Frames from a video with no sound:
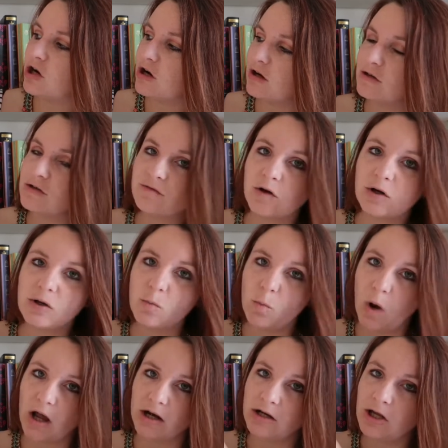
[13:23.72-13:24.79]
Jugglers Volume
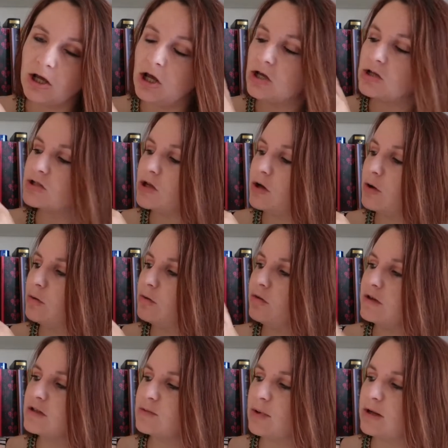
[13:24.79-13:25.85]
1. So
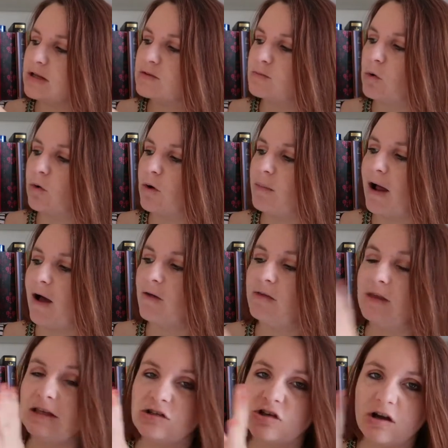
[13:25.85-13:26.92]
this one is more about
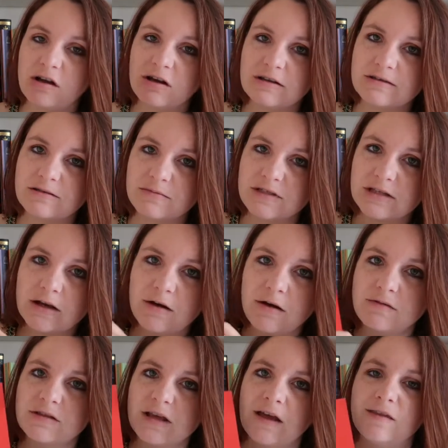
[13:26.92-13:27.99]
the jugglers
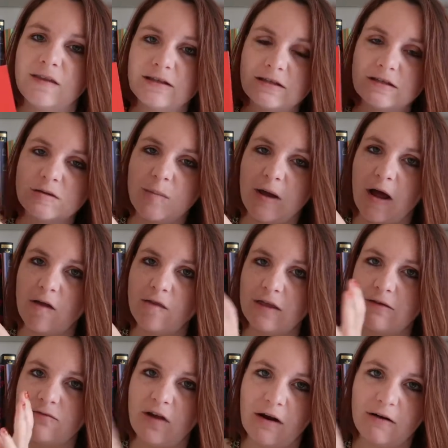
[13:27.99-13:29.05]
themselves, and this is about
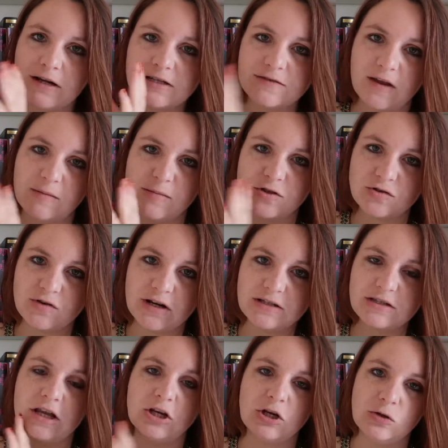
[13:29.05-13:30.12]
the various famous
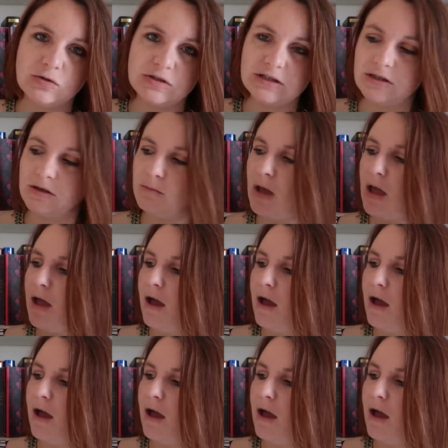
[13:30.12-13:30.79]
tricks and who did them.